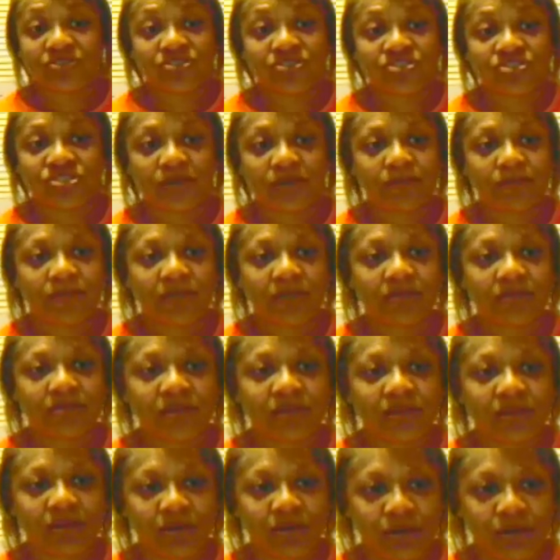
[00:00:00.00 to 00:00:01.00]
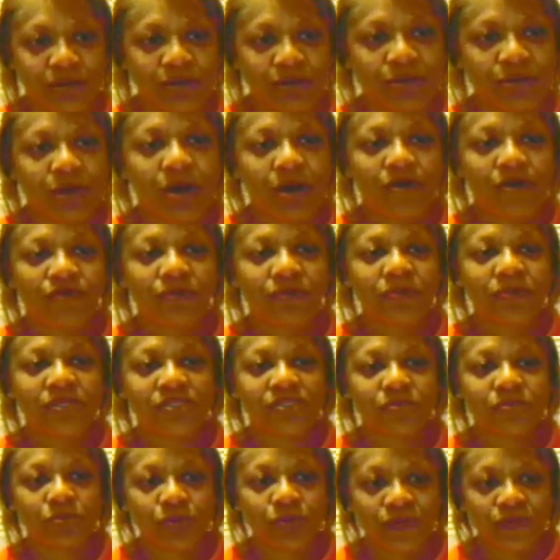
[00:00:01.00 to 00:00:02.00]
there's something to learn from
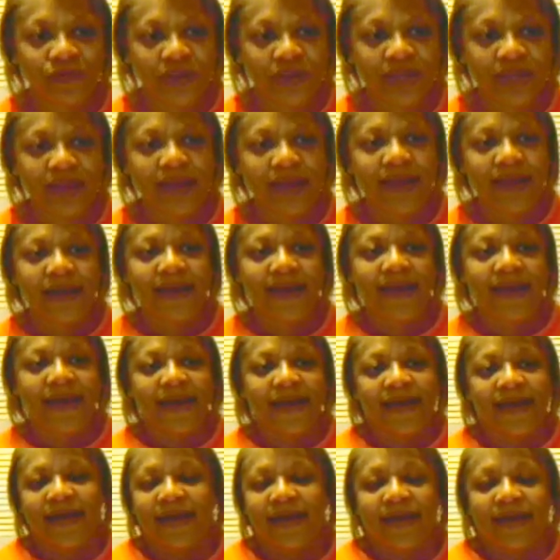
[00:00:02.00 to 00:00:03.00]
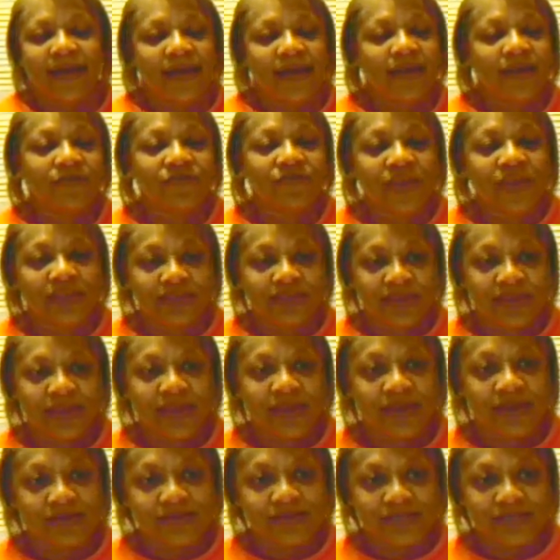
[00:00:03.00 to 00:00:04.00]
this movie. Is
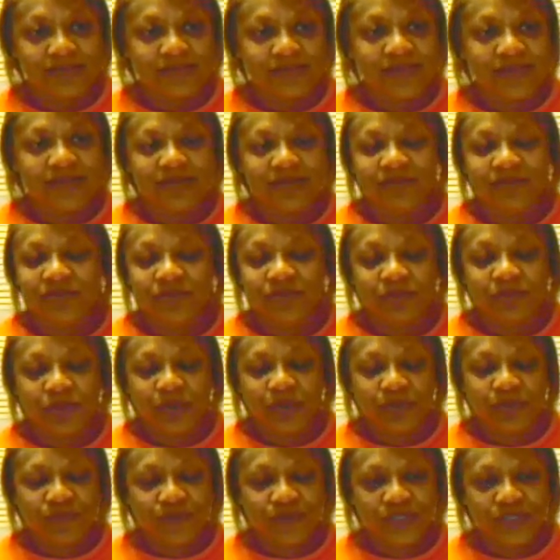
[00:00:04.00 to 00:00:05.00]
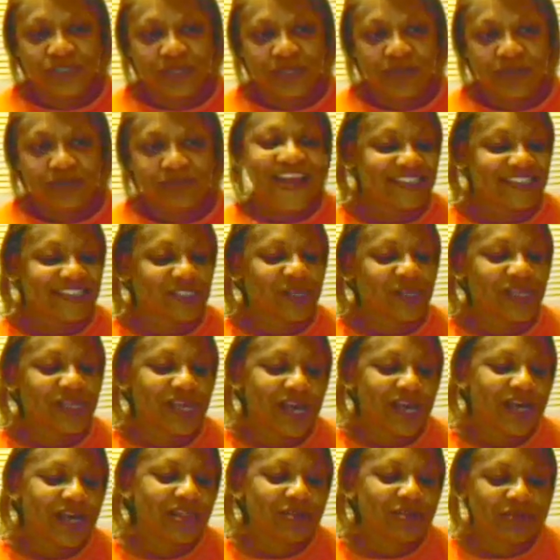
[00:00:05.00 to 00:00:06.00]
nothing else. It is beautifully done. So
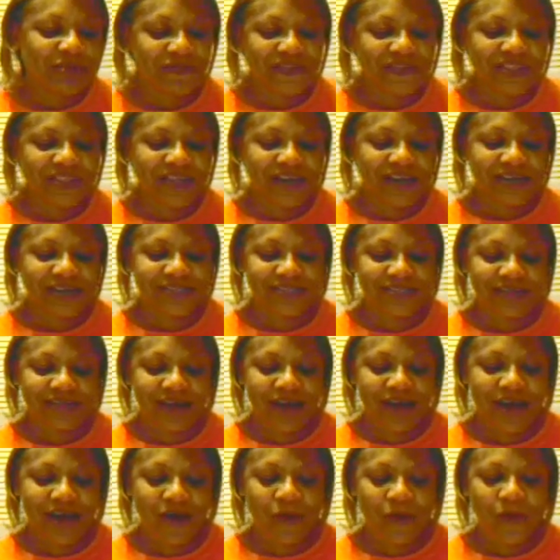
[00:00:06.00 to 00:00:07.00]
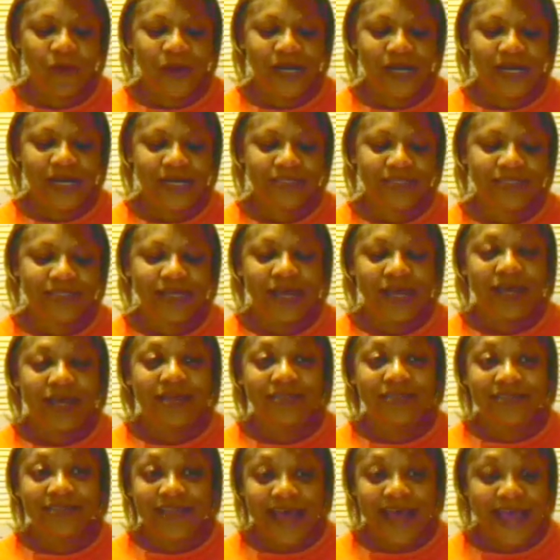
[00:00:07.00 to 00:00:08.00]
the other movie that I saw was
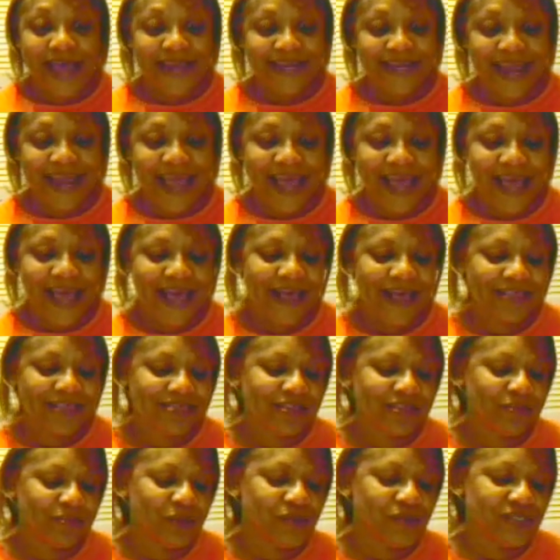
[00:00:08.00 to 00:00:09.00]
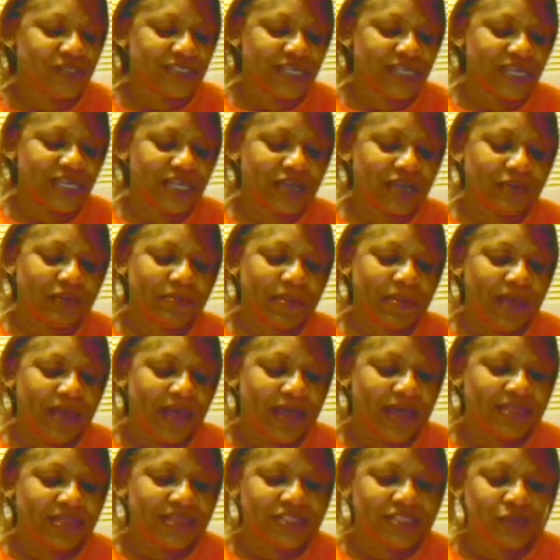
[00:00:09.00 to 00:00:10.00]
Night at the Museum,
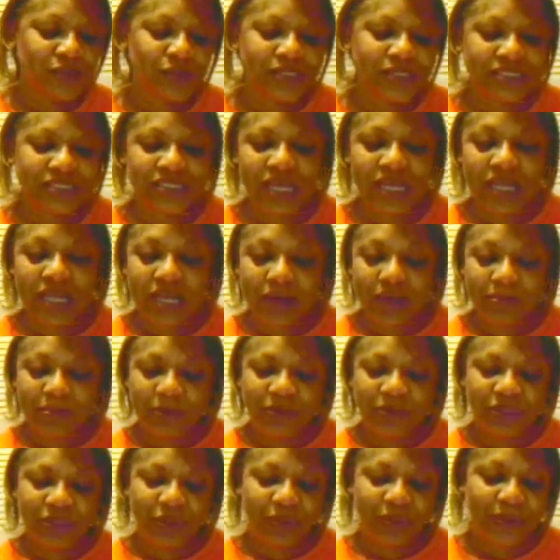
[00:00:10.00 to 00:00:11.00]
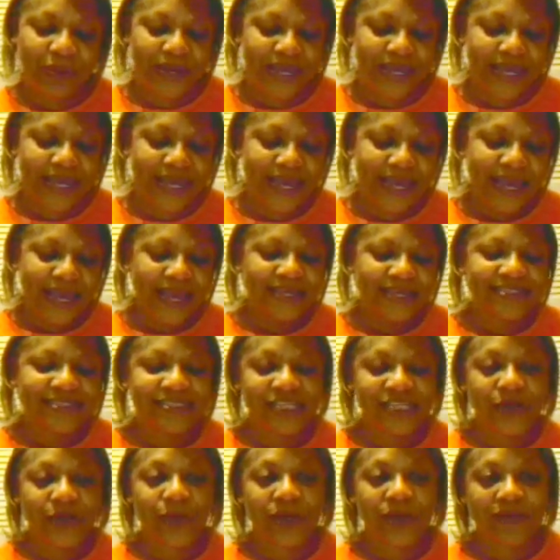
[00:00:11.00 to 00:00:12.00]
and this was number 3,
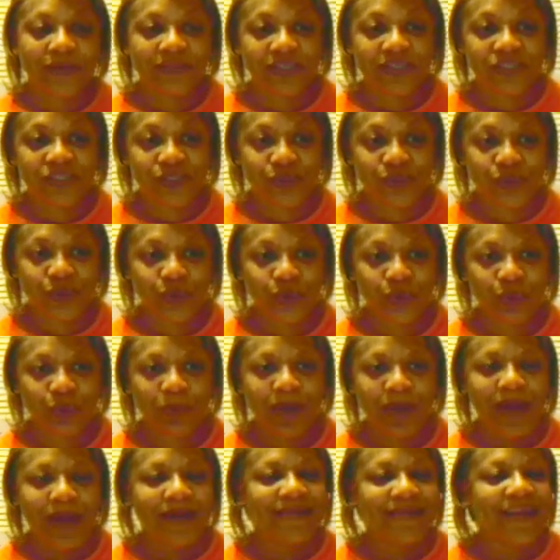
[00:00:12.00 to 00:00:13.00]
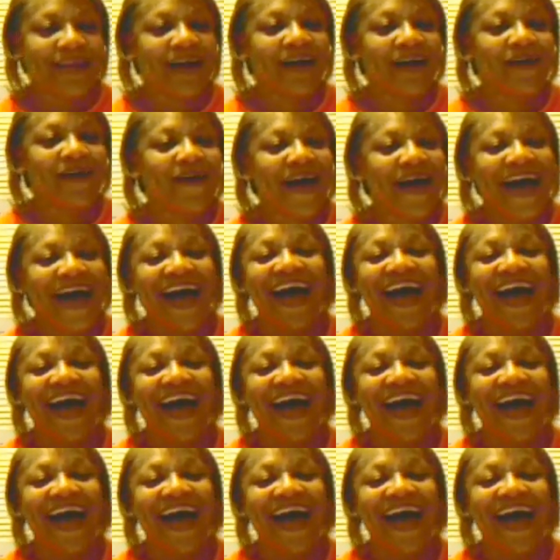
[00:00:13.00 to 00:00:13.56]
Secret of the Tomb. Now,